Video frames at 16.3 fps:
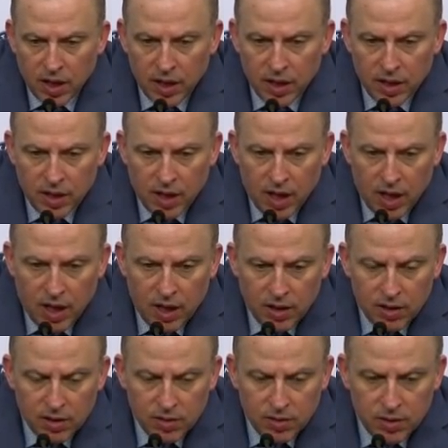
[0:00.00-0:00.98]
And,
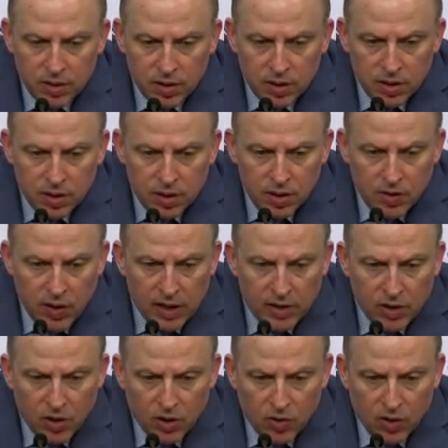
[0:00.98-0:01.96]
you know,
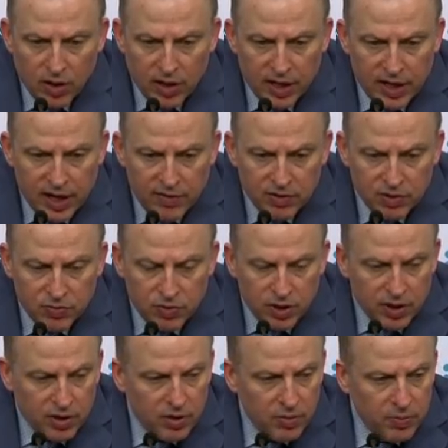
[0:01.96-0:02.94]
I thought Gorgie gave
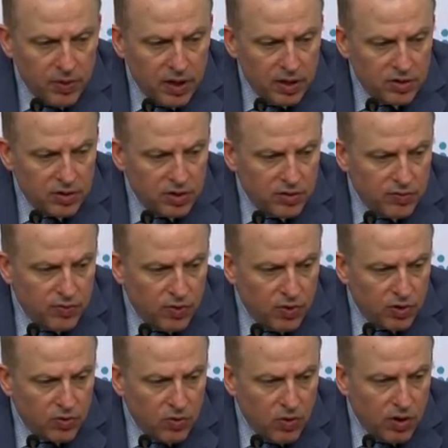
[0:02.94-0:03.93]
us really good minutes in the
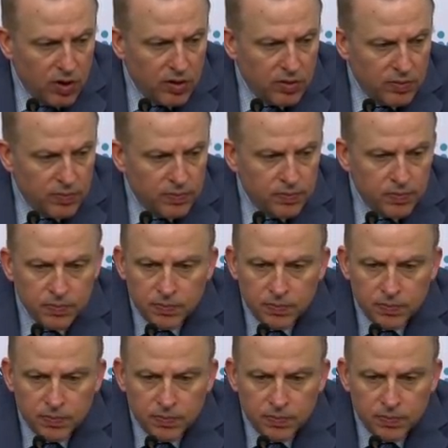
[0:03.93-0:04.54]
fourth quarter.